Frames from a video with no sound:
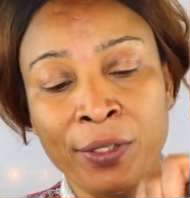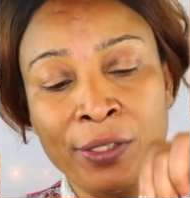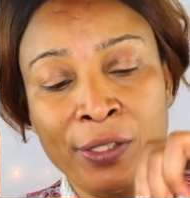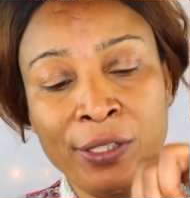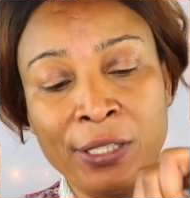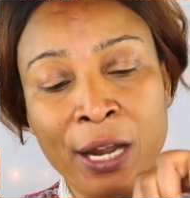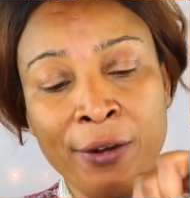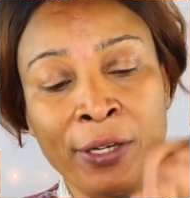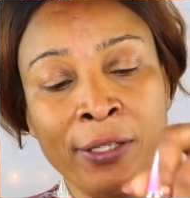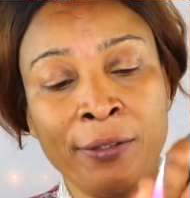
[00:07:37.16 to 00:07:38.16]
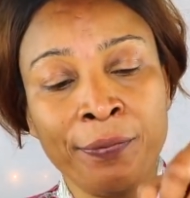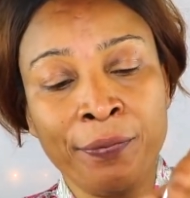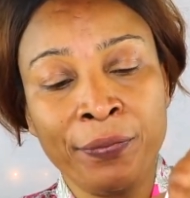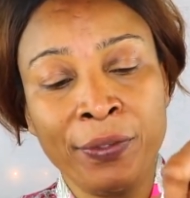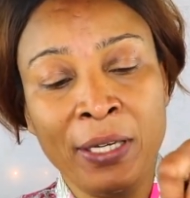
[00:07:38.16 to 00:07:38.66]
Just stir it
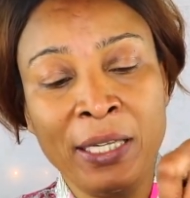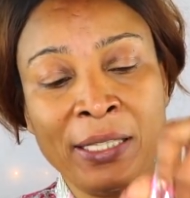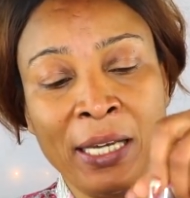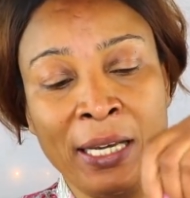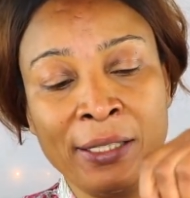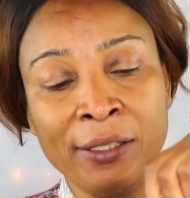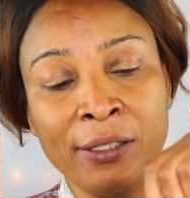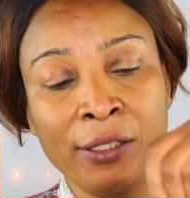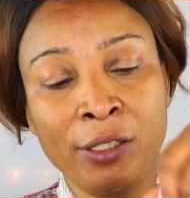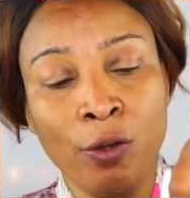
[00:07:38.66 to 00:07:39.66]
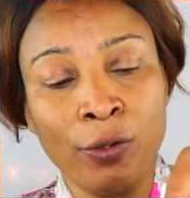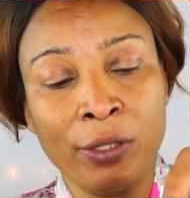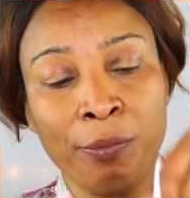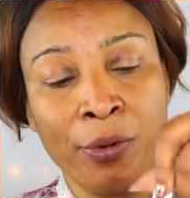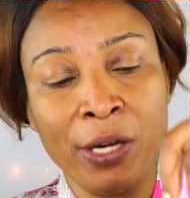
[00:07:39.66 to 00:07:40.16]
and then soak
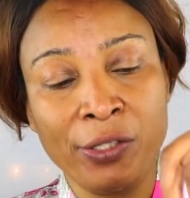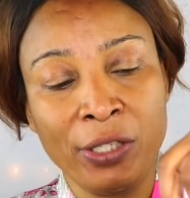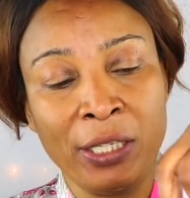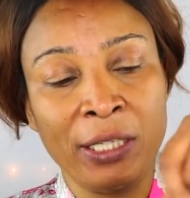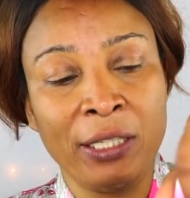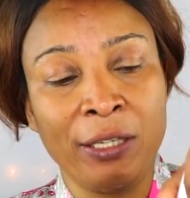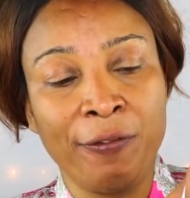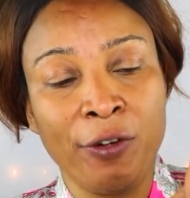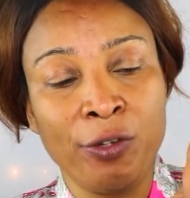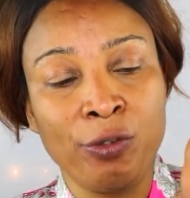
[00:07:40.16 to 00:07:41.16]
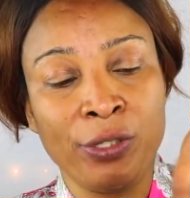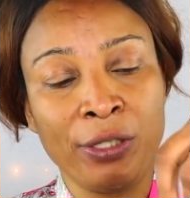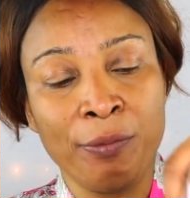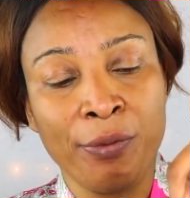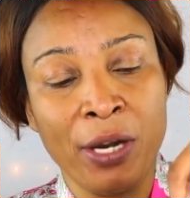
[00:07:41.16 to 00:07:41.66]
the brush in it if you're using
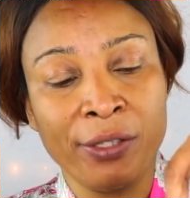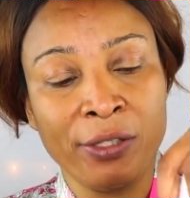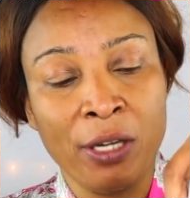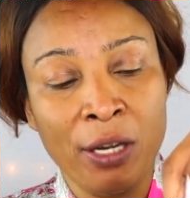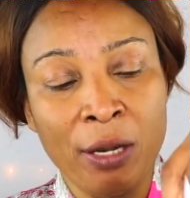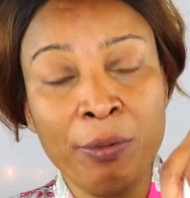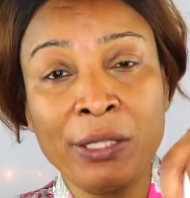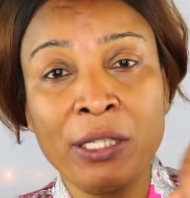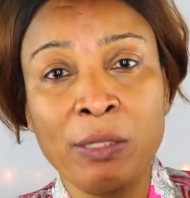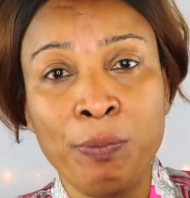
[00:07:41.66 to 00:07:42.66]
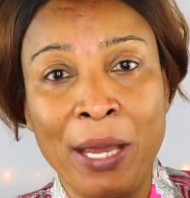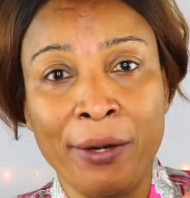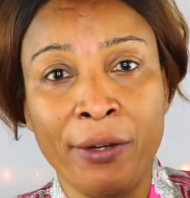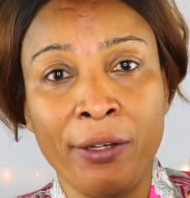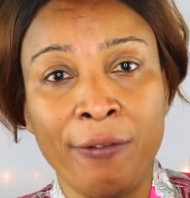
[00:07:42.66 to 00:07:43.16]
a brush. Brush is
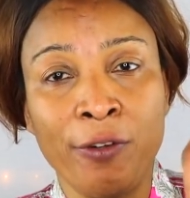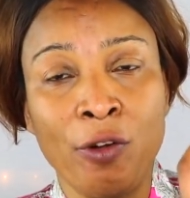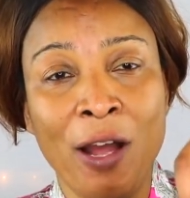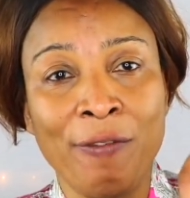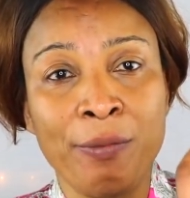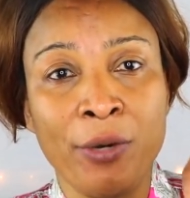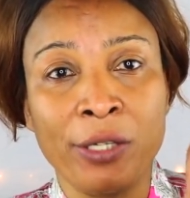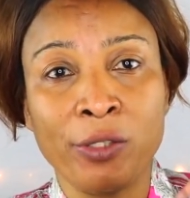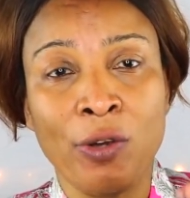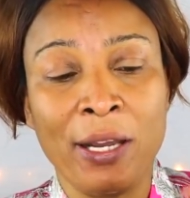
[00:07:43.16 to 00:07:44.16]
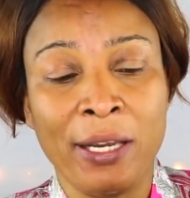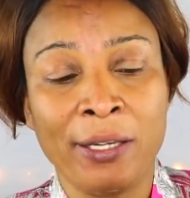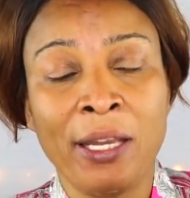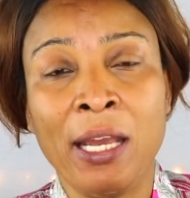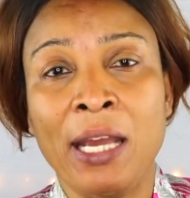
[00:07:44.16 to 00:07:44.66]
better. If you don't have a brush, go
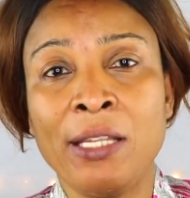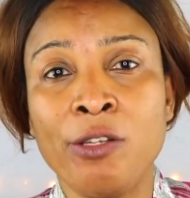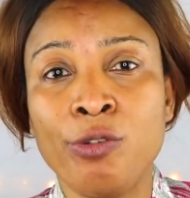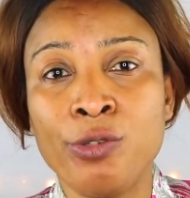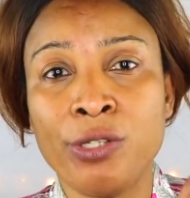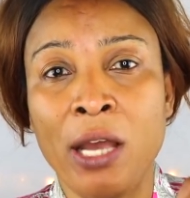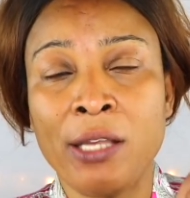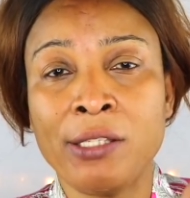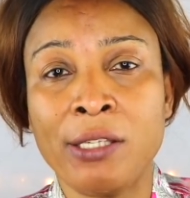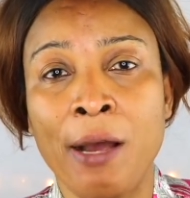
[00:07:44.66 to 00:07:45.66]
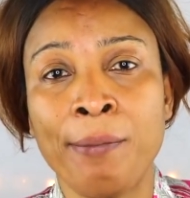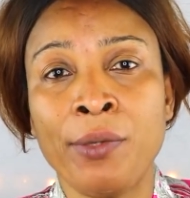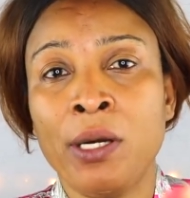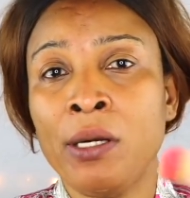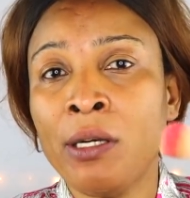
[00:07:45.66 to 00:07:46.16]
ahead and use uh,
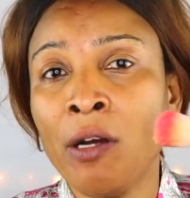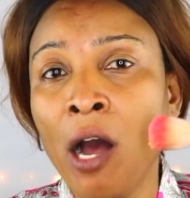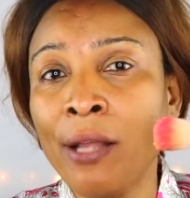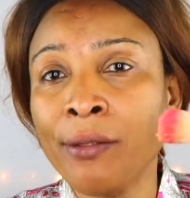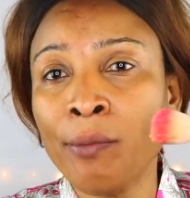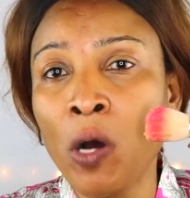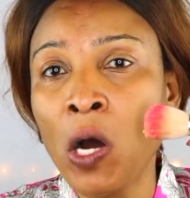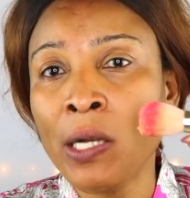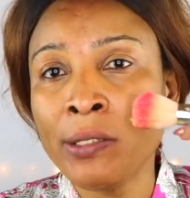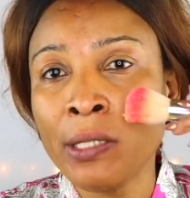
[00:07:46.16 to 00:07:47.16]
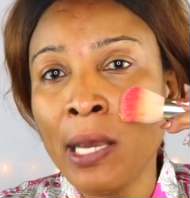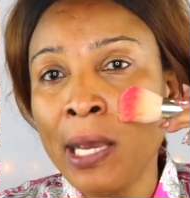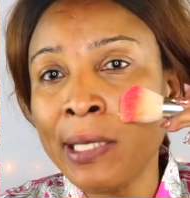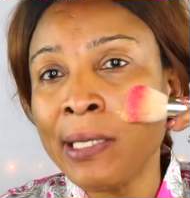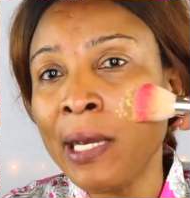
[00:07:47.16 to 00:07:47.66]
some cotton balls
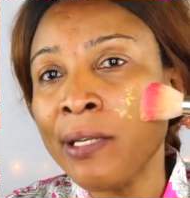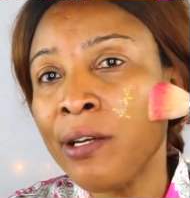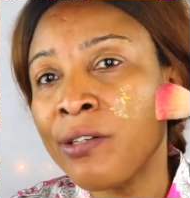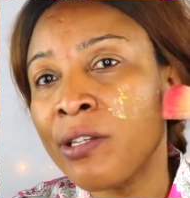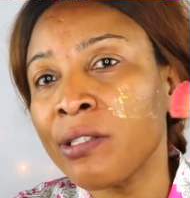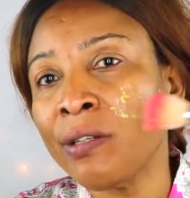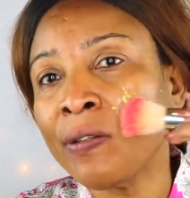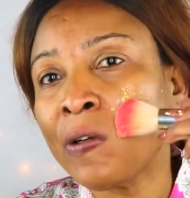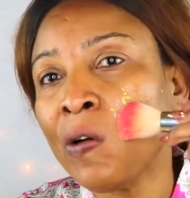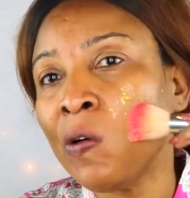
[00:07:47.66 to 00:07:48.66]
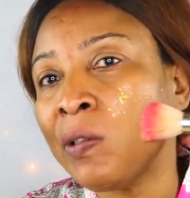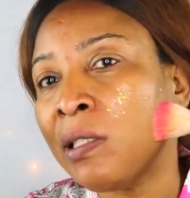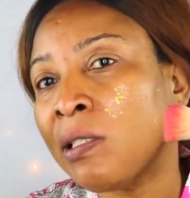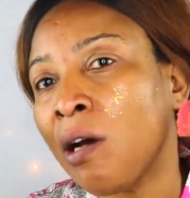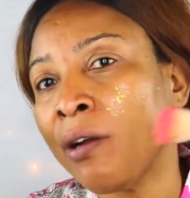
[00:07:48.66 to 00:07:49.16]
and then you're just going to coat
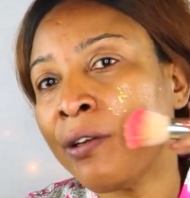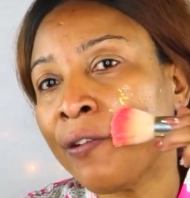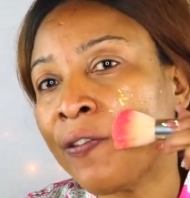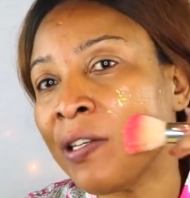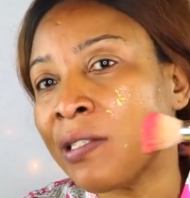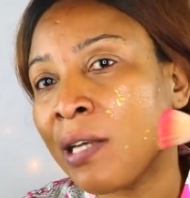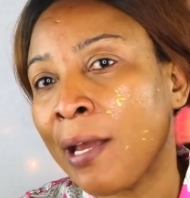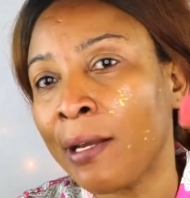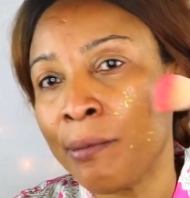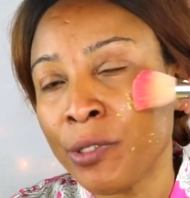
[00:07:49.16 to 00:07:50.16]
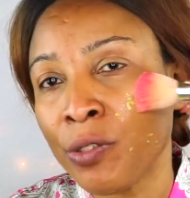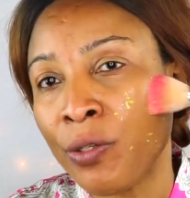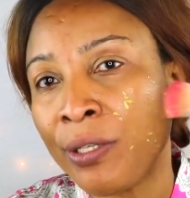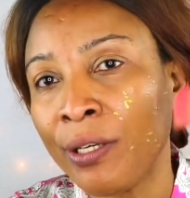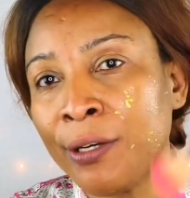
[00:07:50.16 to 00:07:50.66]
it on your face like I'm
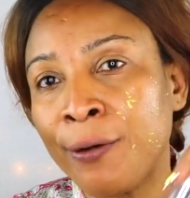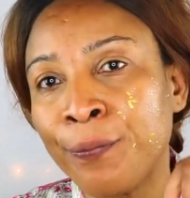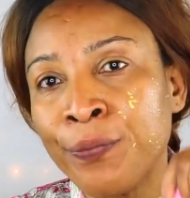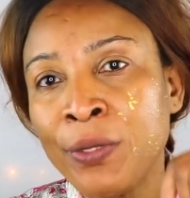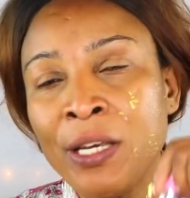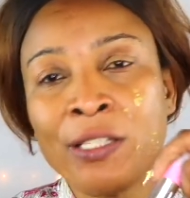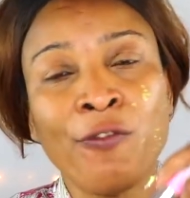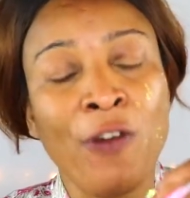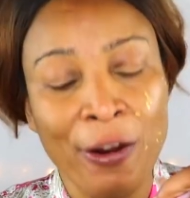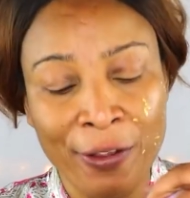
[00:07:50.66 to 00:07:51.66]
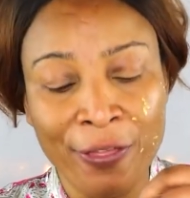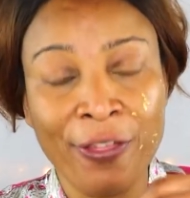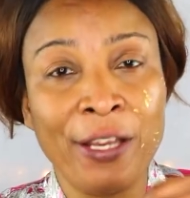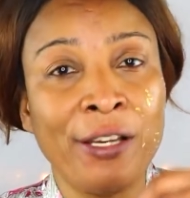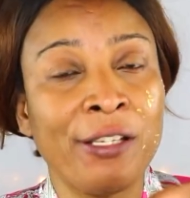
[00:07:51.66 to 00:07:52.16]
showing here. It's very
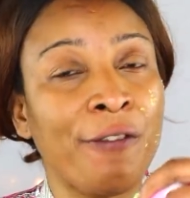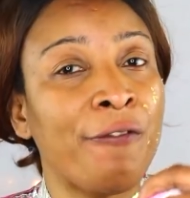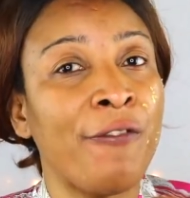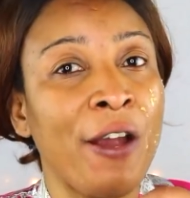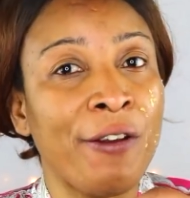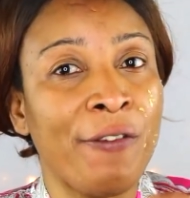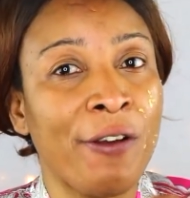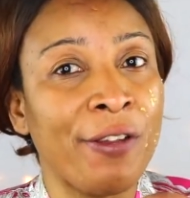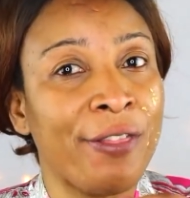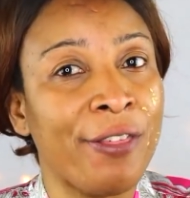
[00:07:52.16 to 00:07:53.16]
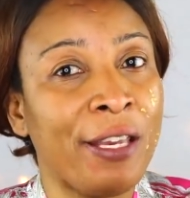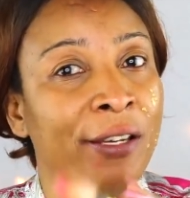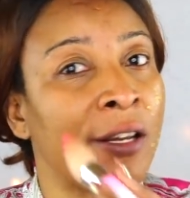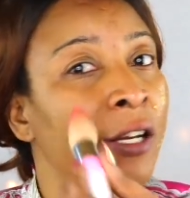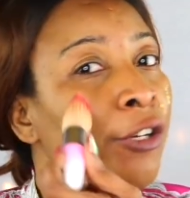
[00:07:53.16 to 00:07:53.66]
thin. It's a very, very
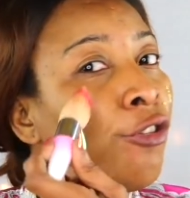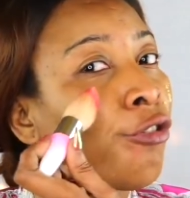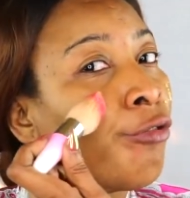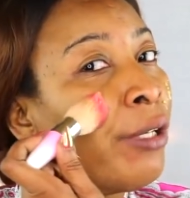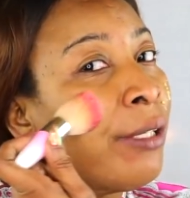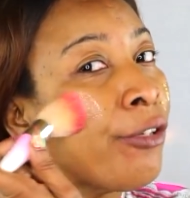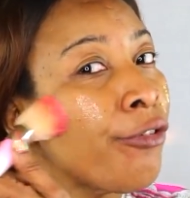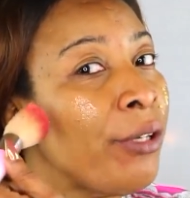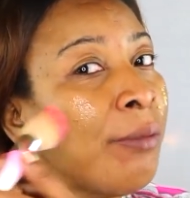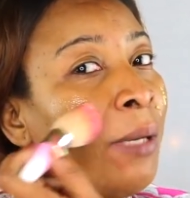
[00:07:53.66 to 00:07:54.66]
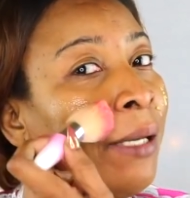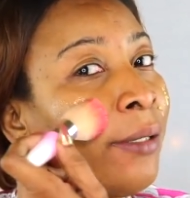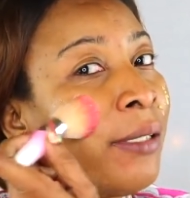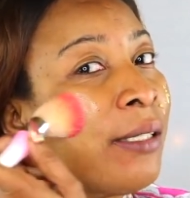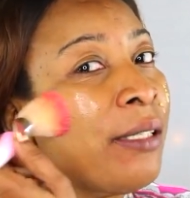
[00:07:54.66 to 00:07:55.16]
thin
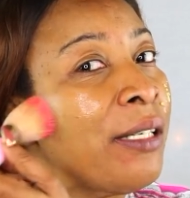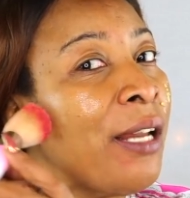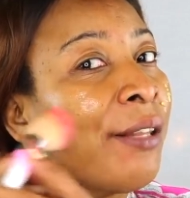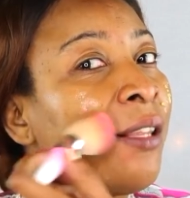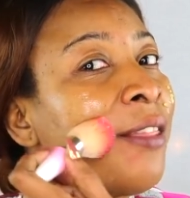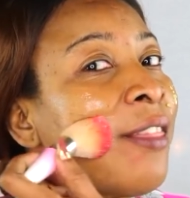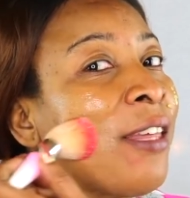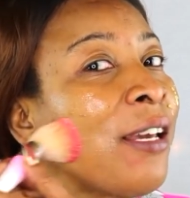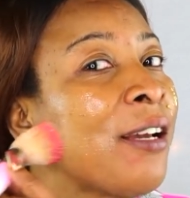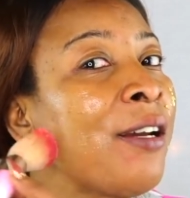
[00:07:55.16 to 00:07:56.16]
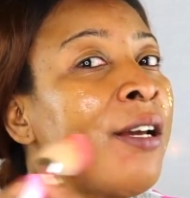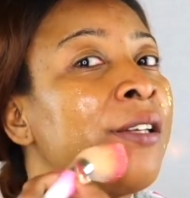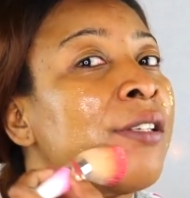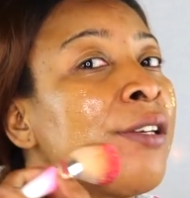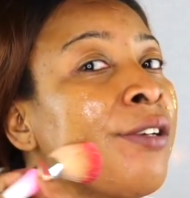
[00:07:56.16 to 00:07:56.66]
treatment. It's nothing thick.
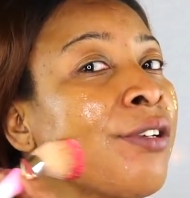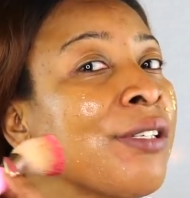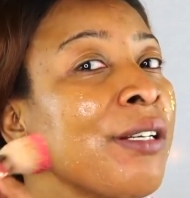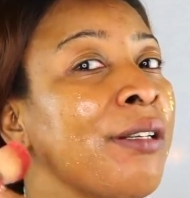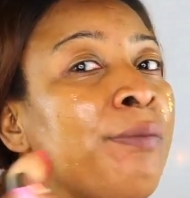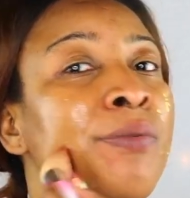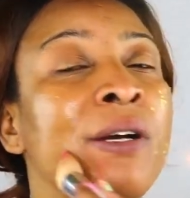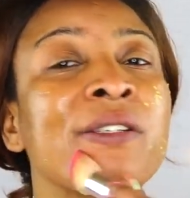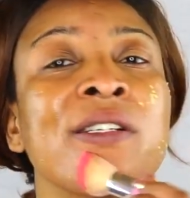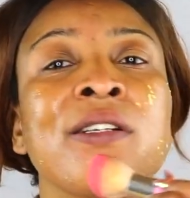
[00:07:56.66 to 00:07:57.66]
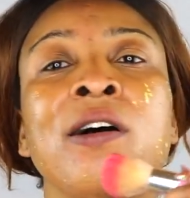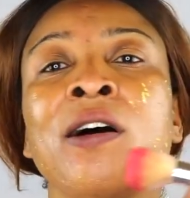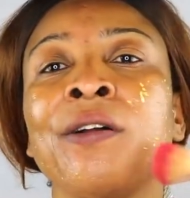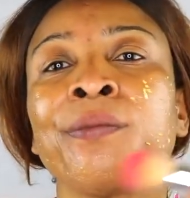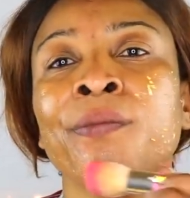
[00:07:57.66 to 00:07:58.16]
So you're just going to brush it
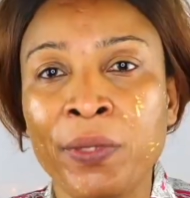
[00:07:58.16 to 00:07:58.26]
on.